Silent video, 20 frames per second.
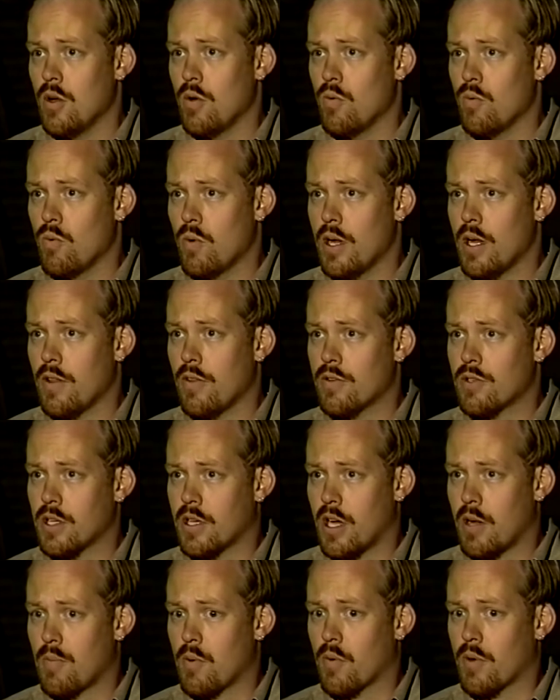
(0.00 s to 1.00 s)
Well, there's a
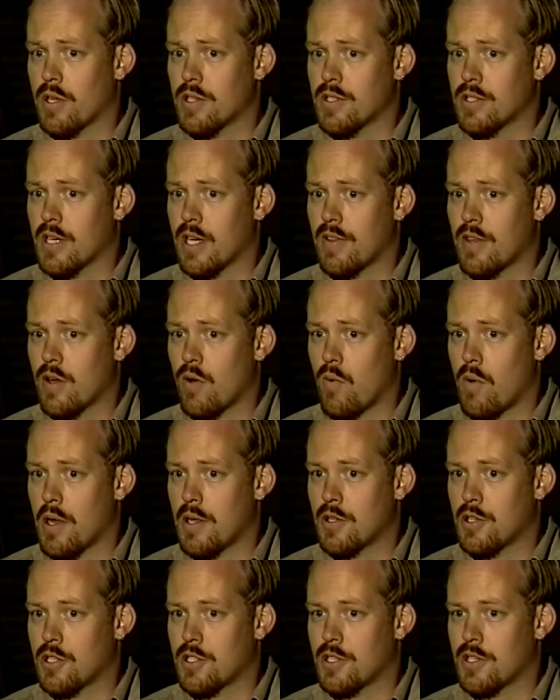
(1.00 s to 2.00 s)
couple reasons. I think
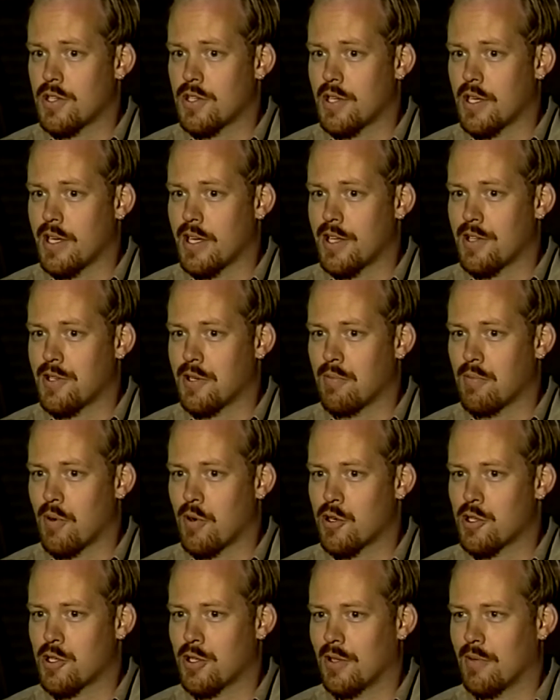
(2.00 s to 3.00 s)
one, just it's a
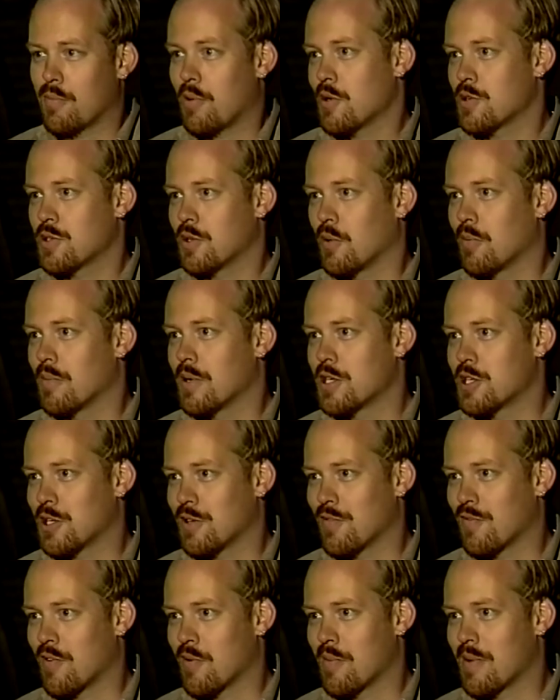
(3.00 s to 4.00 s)
personal mission
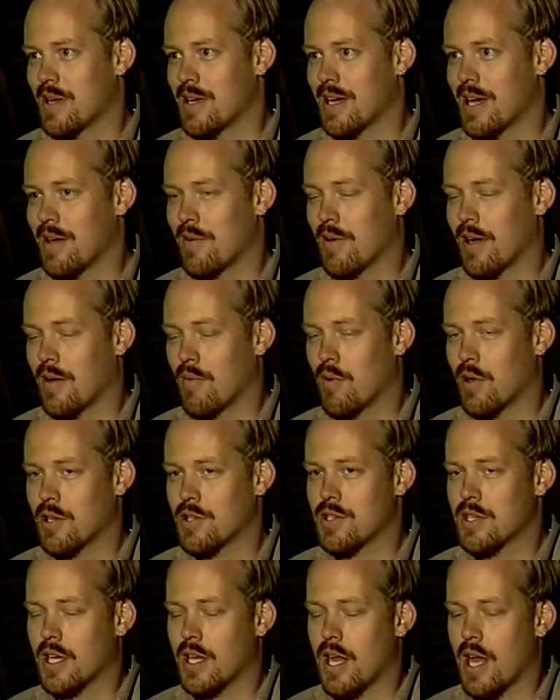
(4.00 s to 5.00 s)
for me. I want to
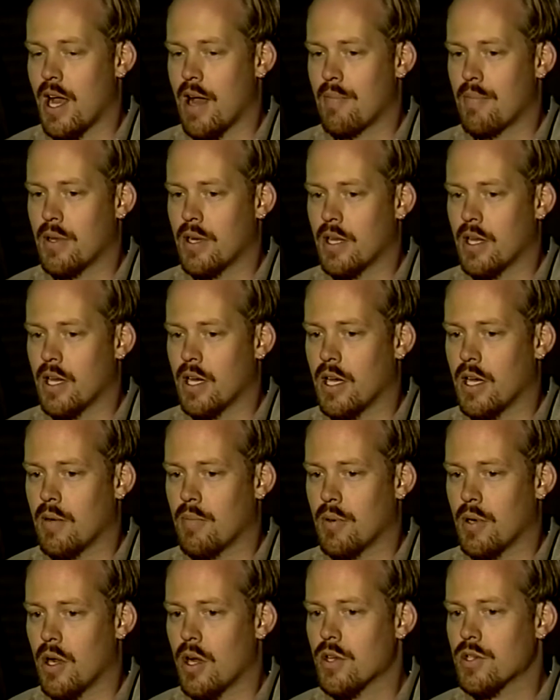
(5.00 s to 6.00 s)
see it happen,
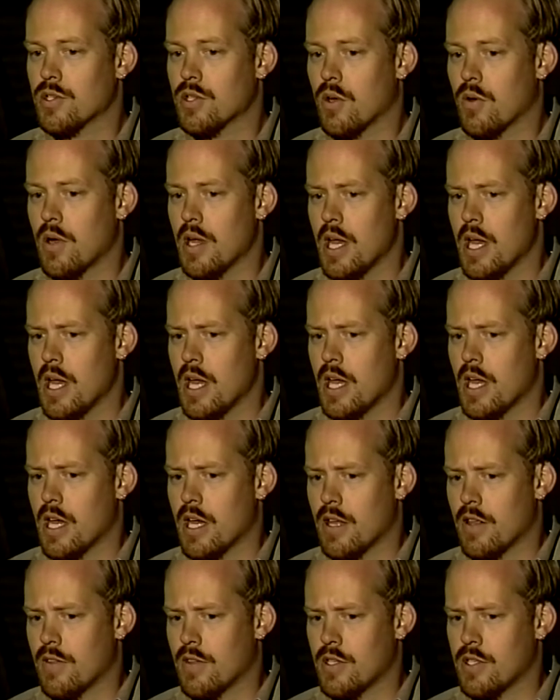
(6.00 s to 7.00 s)
but also
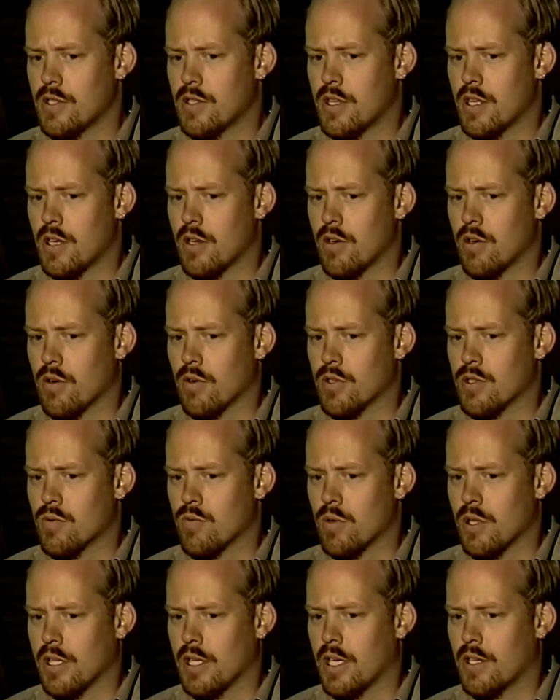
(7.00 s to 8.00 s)
this theater is
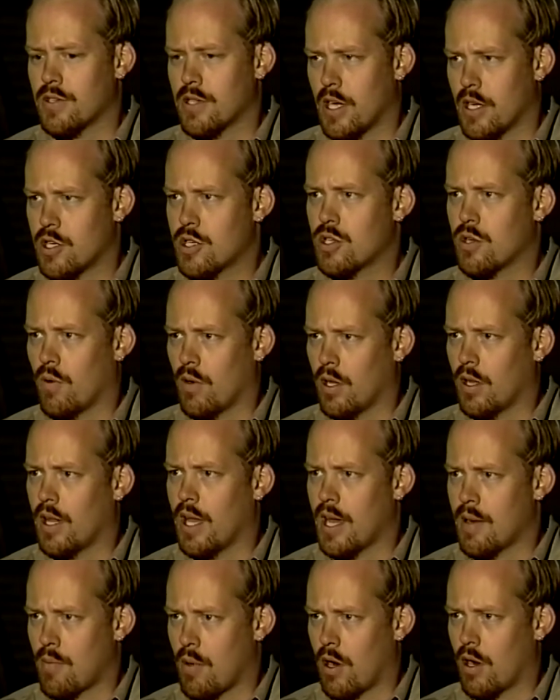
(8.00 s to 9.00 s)
really a touchstone, a
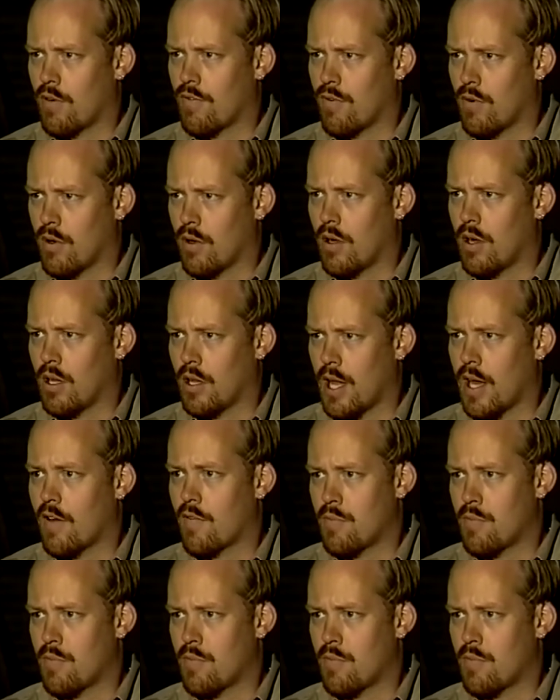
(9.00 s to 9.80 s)
landmark for a lot of